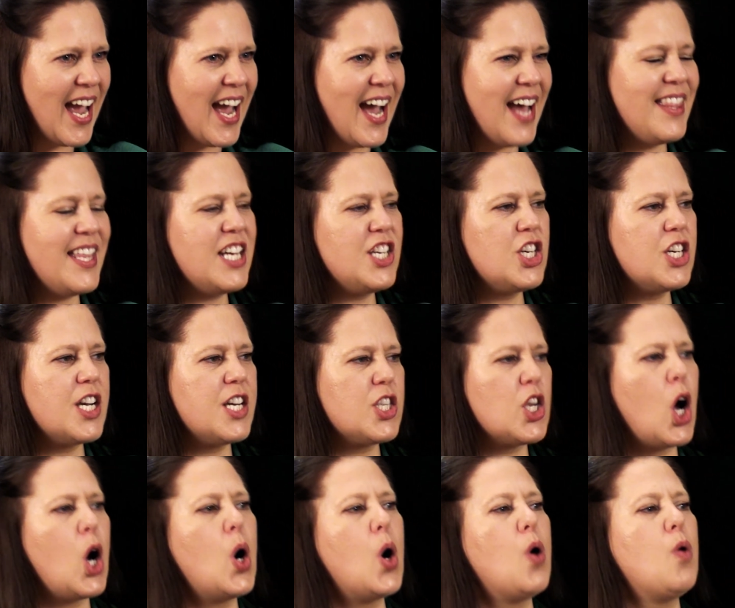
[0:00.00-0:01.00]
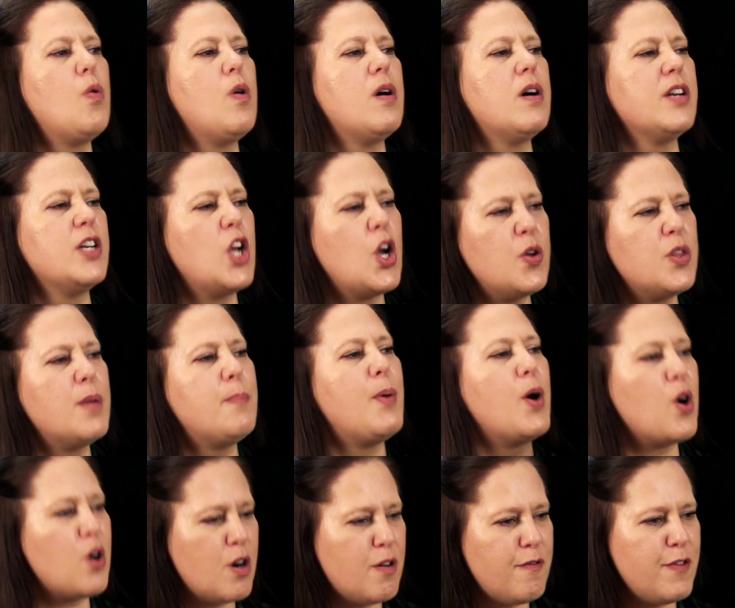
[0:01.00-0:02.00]
And then she goes, oh, well, no, the
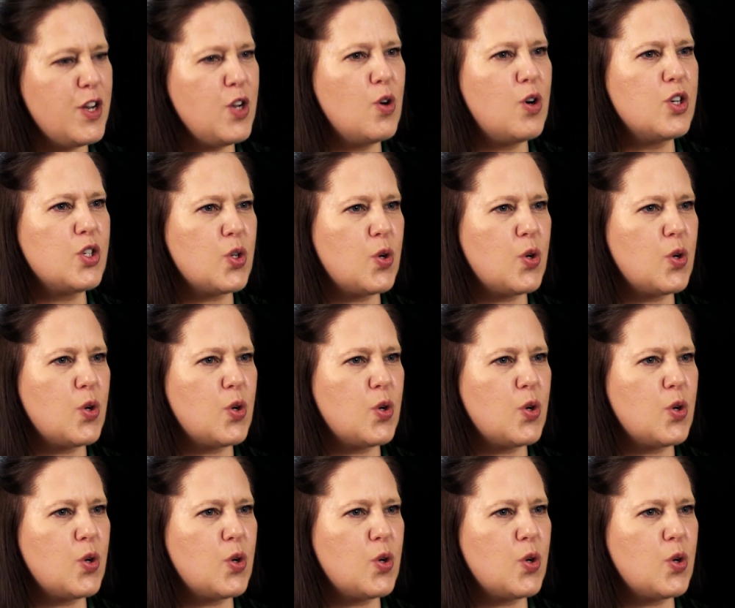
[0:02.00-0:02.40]
biography you're